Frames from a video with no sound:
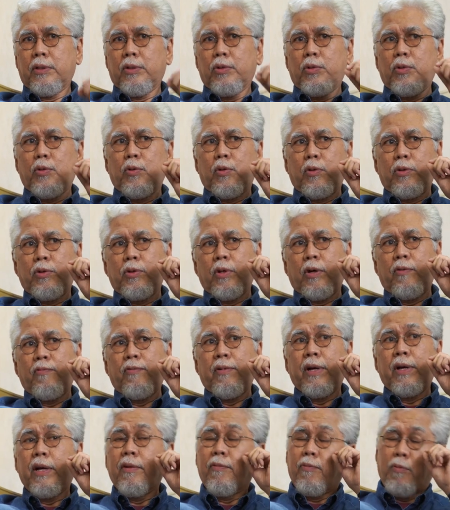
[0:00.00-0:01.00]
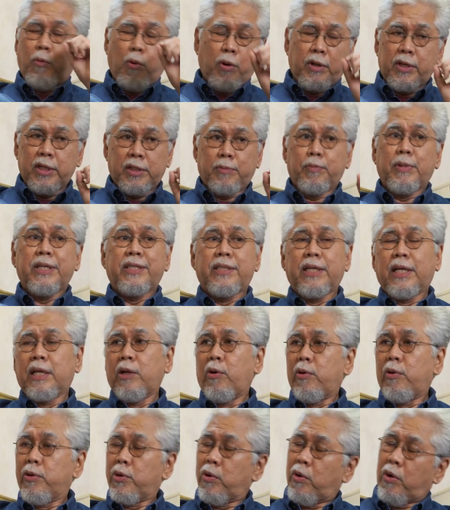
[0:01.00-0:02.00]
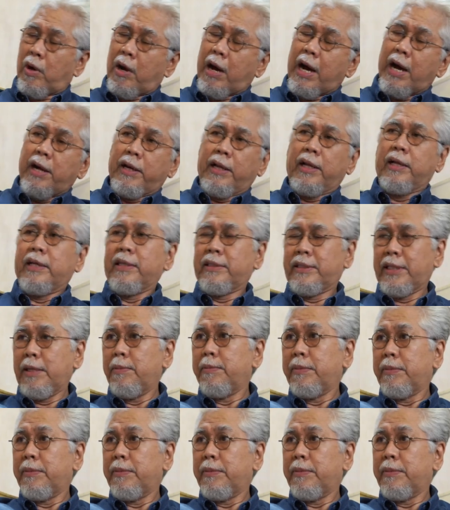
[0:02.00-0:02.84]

you are very focused basically on your art at the same